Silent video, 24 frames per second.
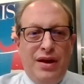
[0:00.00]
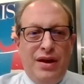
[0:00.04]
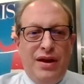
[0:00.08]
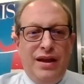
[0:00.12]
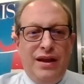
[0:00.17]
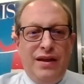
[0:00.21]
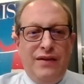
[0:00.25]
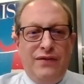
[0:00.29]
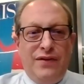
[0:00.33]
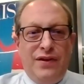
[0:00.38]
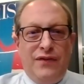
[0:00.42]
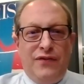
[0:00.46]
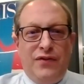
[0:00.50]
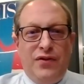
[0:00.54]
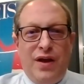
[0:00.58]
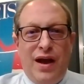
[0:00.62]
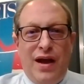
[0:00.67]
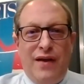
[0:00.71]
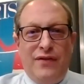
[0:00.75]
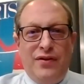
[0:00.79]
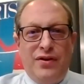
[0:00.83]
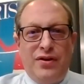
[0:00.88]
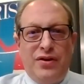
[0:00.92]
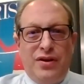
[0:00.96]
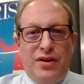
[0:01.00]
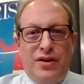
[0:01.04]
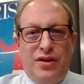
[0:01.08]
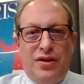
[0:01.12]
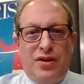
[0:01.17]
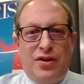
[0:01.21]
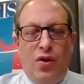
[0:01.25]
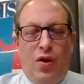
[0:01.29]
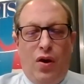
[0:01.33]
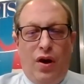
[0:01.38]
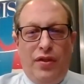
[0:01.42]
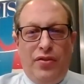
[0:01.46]
even if you haven't
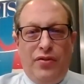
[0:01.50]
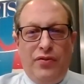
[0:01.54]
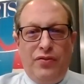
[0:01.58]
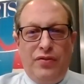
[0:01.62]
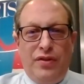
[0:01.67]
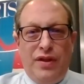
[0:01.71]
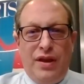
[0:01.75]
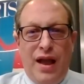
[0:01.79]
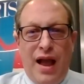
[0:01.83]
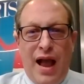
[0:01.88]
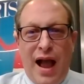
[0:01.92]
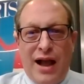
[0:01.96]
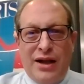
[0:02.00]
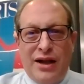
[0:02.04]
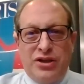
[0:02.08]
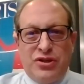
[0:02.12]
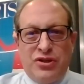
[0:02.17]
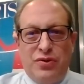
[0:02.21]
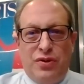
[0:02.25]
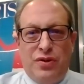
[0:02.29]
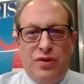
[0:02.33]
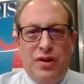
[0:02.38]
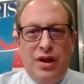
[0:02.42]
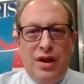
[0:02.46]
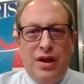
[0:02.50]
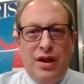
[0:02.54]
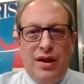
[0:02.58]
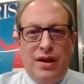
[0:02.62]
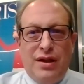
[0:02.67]
gone through the actual